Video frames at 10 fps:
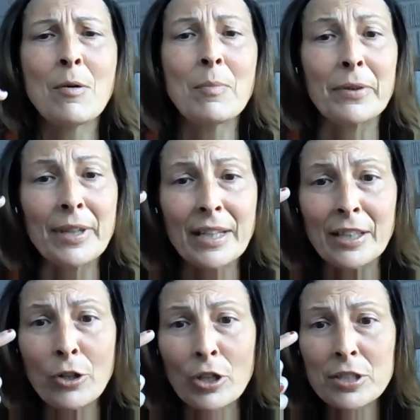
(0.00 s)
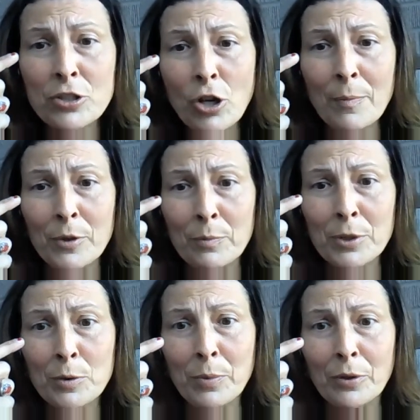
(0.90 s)
but they cannot stop their
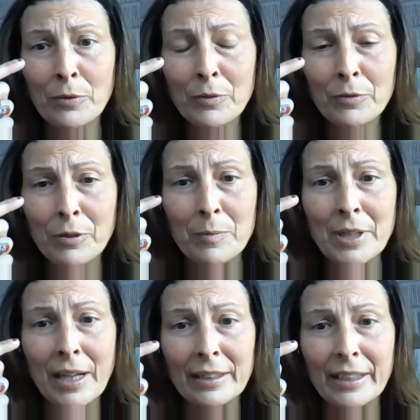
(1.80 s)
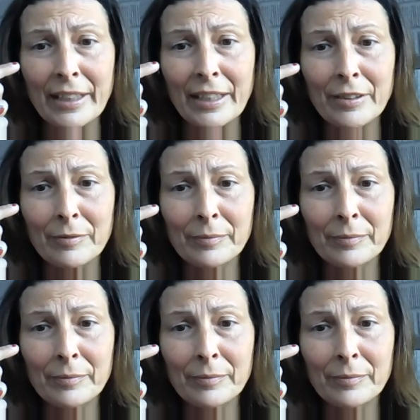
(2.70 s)
pupil from dilating.